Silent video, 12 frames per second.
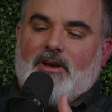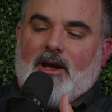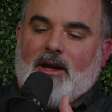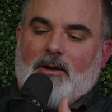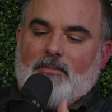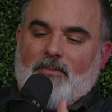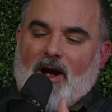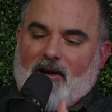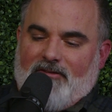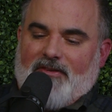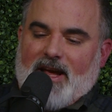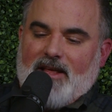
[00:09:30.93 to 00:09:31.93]
um, our
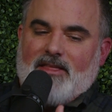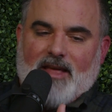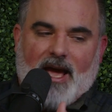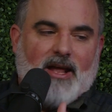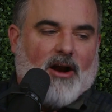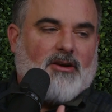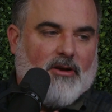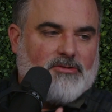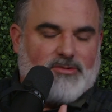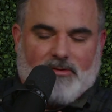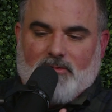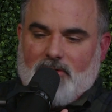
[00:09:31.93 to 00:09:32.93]
faith and our
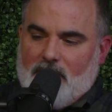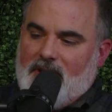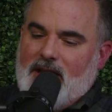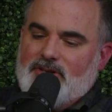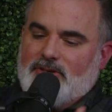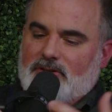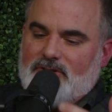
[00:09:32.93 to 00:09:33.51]
cultural location.